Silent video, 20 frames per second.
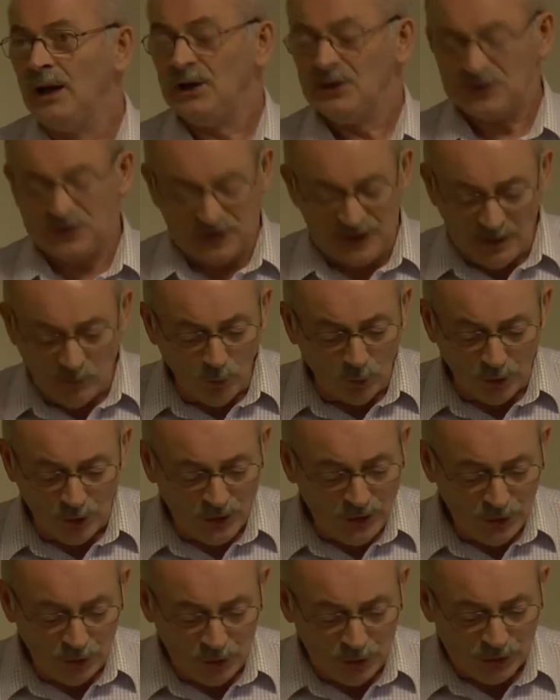Same
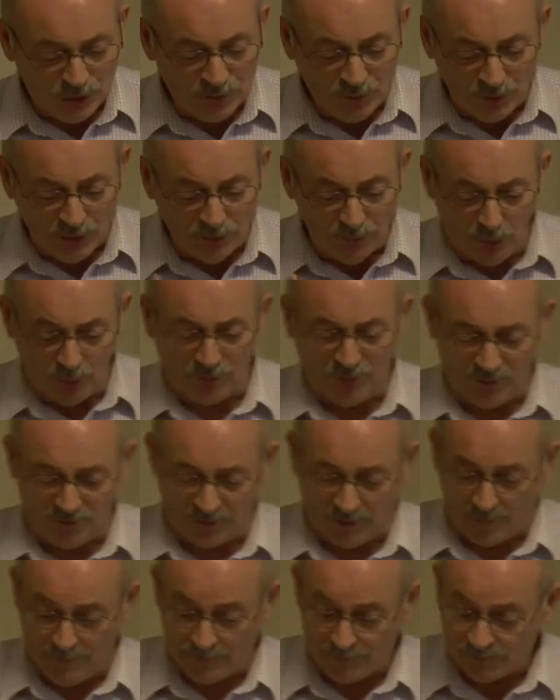word used for the both of
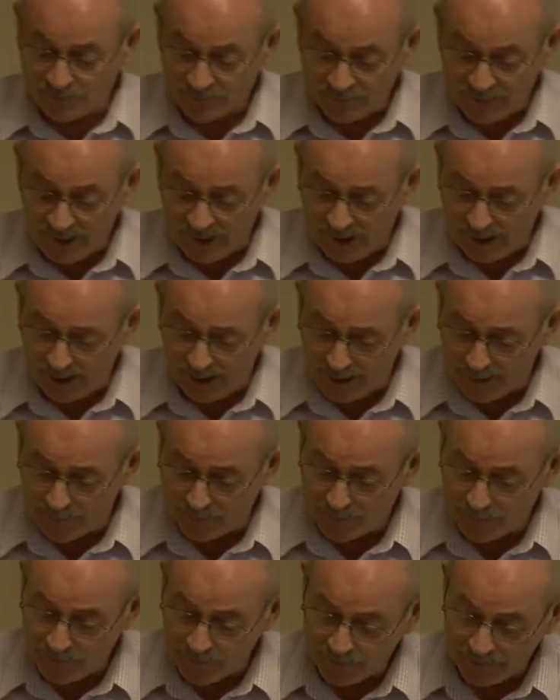
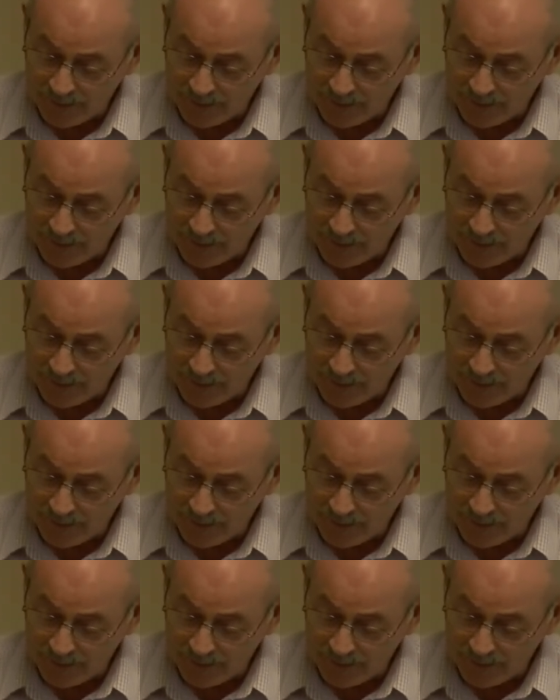them.